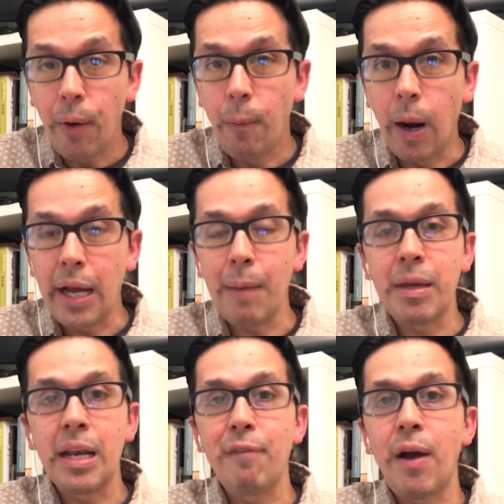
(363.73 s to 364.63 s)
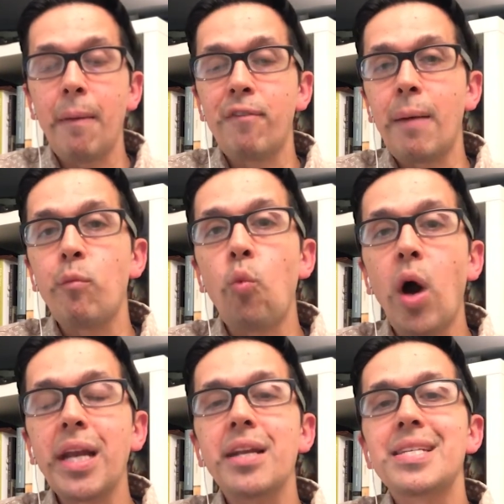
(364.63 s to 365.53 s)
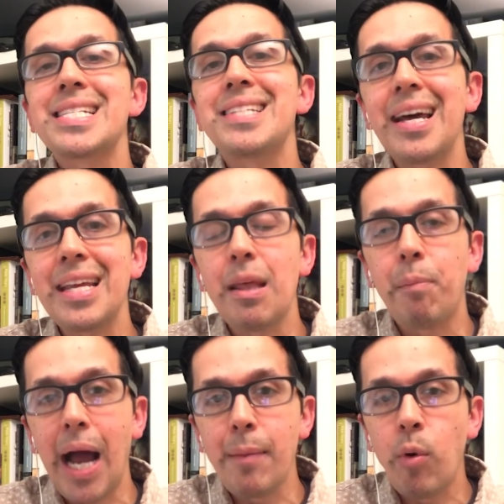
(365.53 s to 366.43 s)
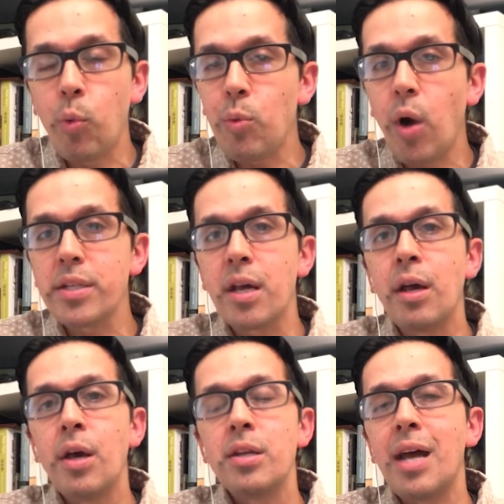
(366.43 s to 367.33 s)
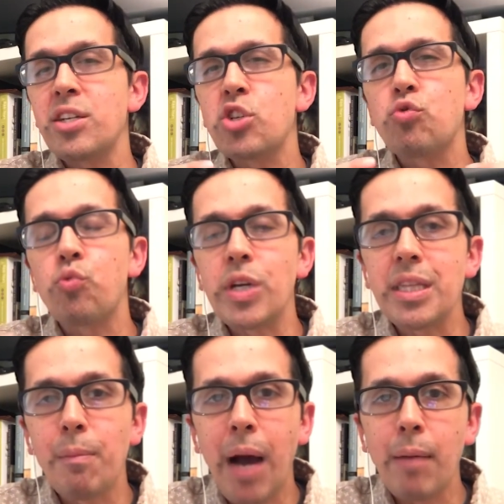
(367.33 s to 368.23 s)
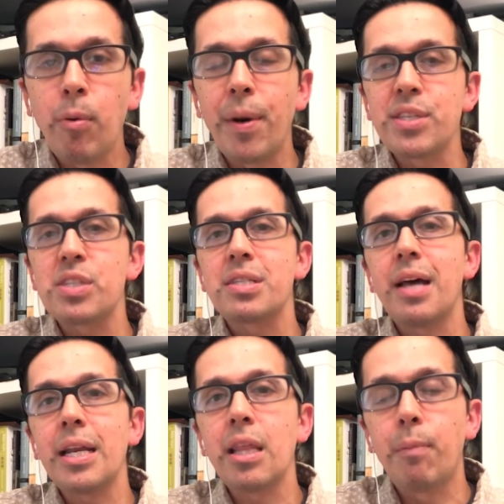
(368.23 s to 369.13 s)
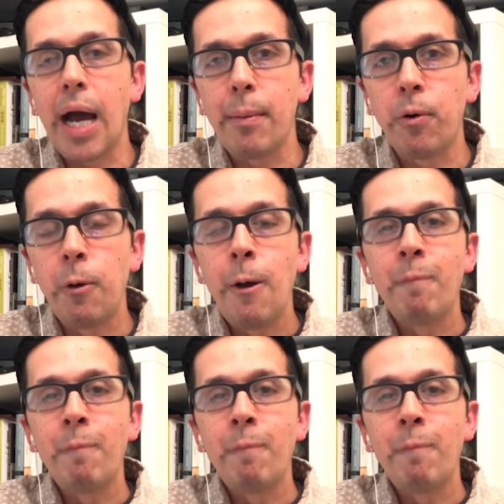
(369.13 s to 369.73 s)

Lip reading: right? I mean, if I'm wanting to study the Bible and we want to not just read the Bible, but study the Bible,